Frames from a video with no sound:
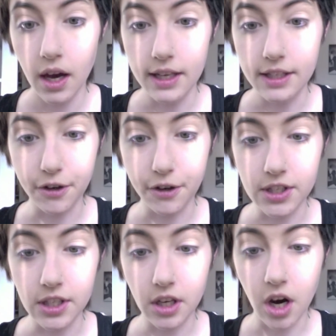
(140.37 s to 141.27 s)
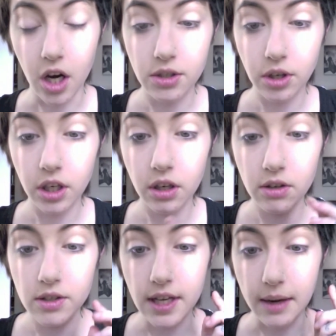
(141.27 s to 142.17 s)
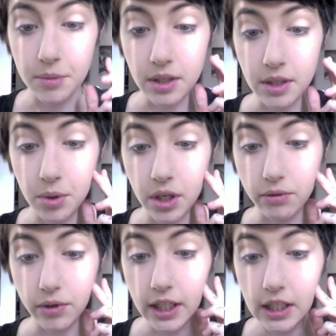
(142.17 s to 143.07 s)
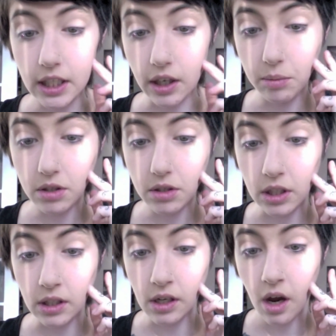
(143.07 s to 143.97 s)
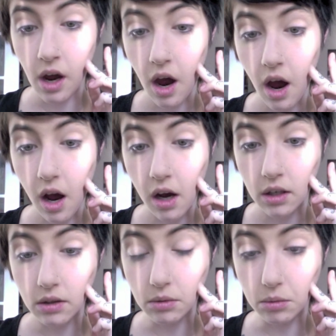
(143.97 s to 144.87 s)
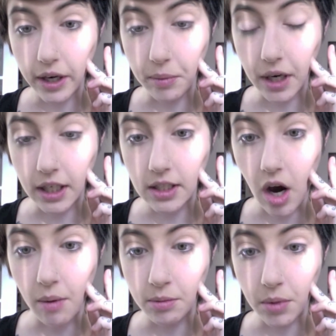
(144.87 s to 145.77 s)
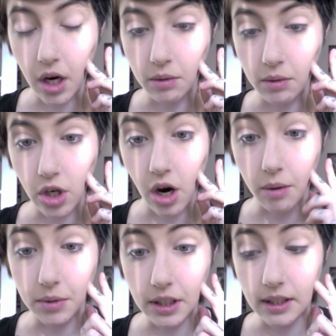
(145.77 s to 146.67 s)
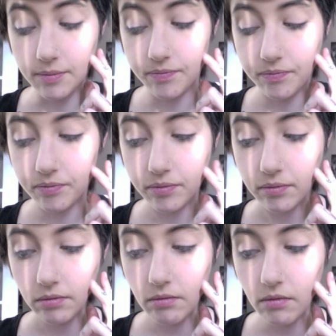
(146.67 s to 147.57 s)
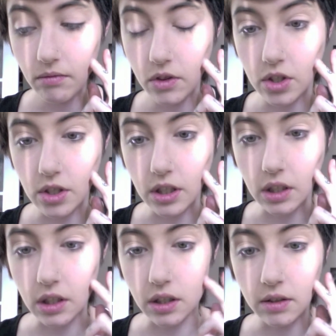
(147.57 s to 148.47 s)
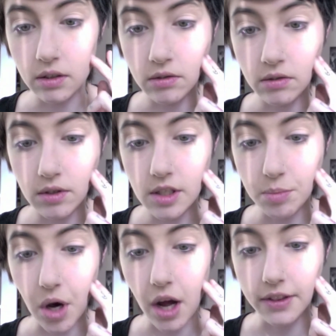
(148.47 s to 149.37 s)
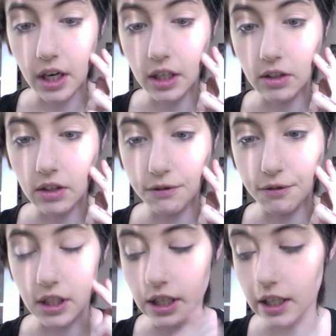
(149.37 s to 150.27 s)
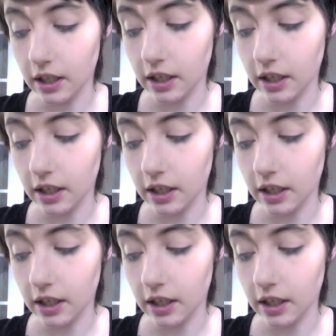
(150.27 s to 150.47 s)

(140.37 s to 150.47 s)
As far as the contour goes, I'm going to put it right here between where my top and bottom jaw meet. There's a little spot there, you can feel it.